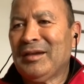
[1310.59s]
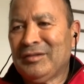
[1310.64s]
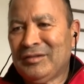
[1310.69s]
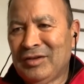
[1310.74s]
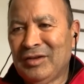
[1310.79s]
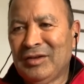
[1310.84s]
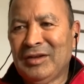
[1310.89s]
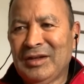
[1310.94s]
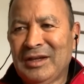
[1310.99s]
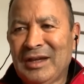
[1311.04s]

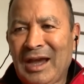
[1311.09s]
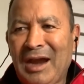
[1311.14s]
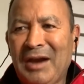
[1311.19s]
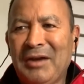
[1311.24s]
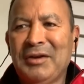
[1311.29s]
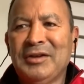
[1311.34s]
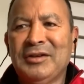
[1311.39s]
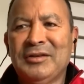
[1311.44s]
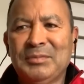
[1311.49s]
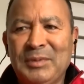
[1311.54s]
to
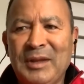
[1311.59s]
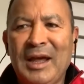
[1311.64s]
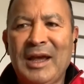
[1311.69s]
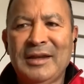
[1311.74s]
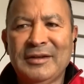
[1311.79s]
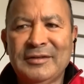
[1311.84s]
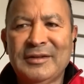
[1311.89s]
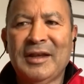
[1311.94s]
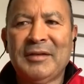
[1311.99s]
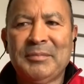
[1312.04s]
encourage
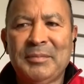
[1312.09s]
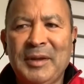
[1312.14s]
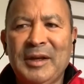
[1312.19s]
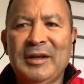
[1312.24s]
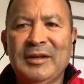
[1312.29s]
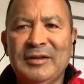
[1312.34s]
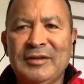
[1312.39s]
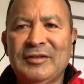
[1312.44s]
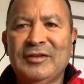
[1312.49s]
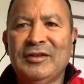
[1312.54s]
players to have
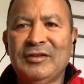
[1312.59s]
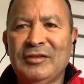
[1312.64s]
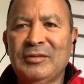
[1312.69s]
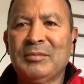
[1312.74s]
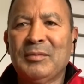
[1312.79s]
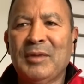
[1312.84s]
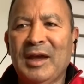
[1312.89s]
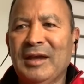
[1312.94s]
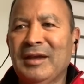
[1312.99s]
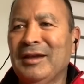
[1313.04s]
better decision
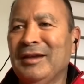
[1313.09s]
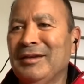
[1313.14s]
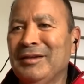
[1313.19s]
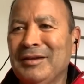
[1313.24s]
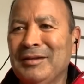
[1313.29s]
making,